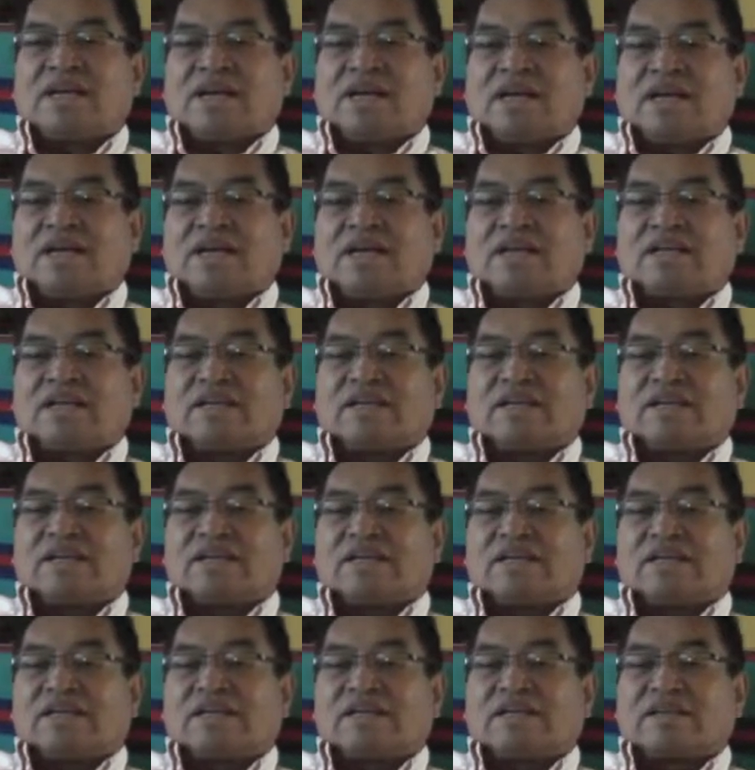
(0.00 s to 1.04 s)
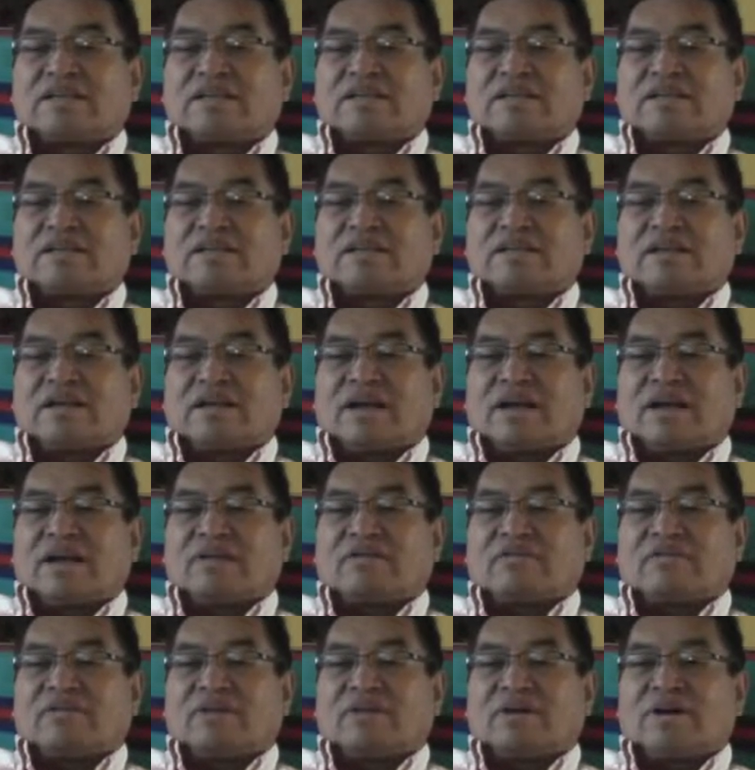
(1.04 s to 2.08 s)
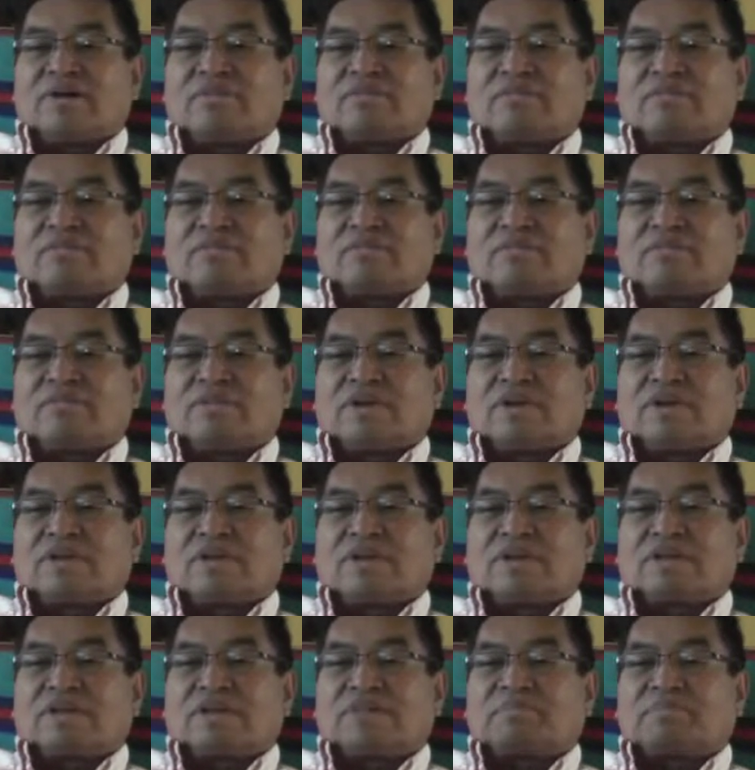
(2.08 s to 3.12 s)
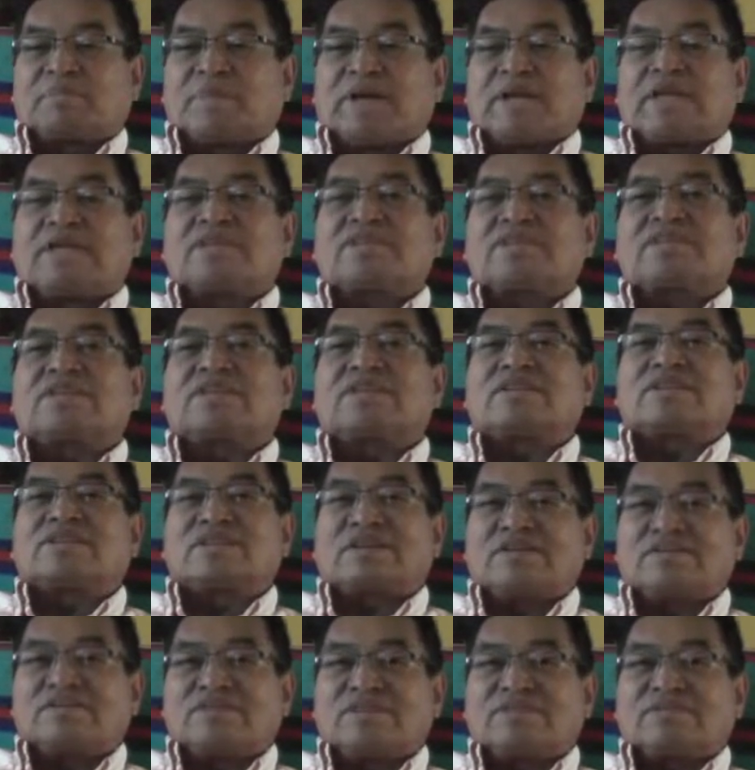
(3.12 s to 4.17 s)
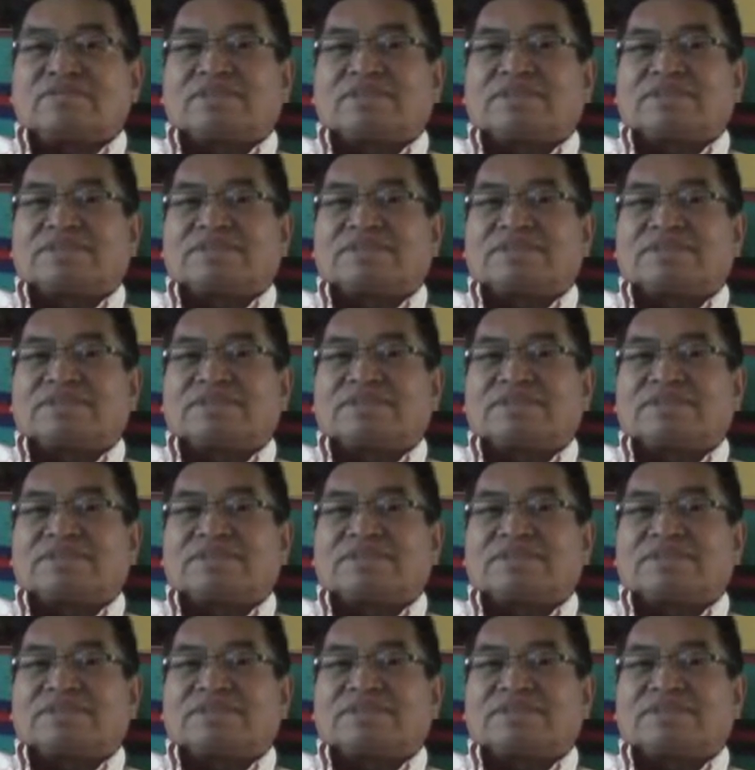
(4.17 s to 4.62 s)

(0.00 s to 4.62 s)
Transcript: And I grew up along the banks of the Tun River